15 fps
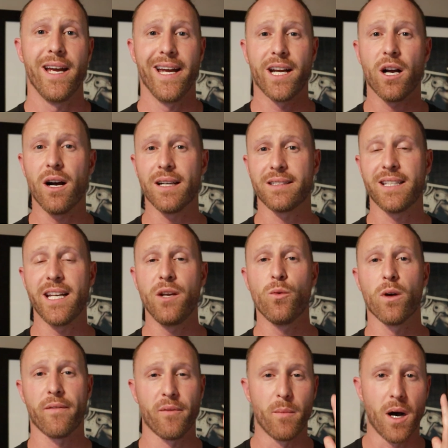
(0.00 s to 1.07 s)
It costs
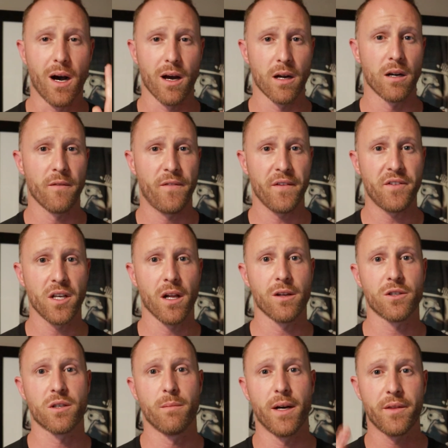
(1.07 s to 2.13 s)
anywhere from
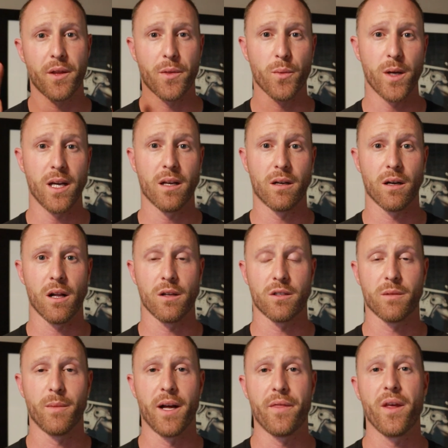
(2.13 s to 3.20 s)
$150 a month to
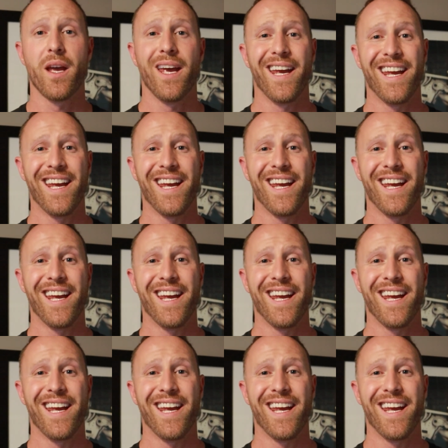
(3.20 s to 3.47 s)
$300 a month.